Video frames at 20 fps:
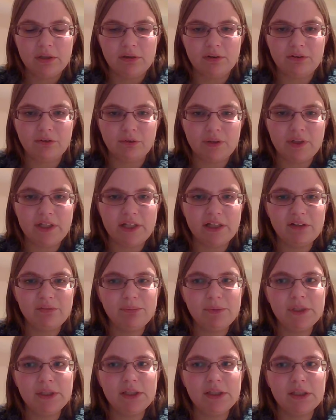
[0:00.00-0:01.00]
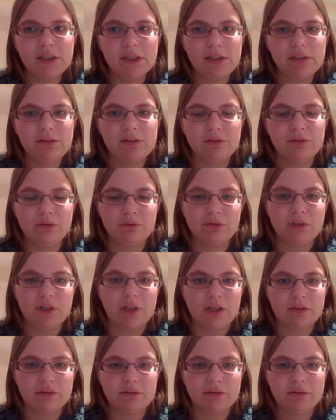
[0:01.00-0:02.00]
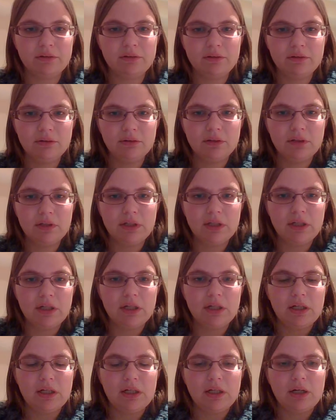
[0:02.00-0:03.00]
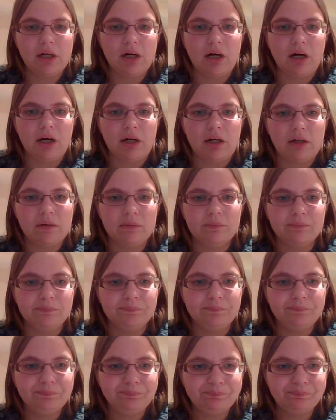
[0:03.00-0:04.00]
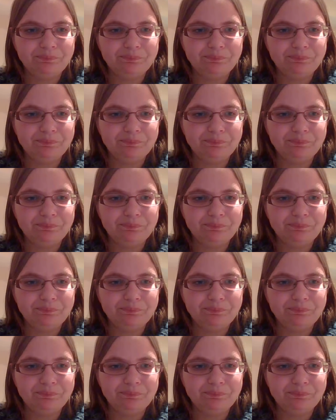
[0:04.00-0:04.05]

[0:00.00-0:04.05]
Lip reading: So they gave me EAs in those classes. Um,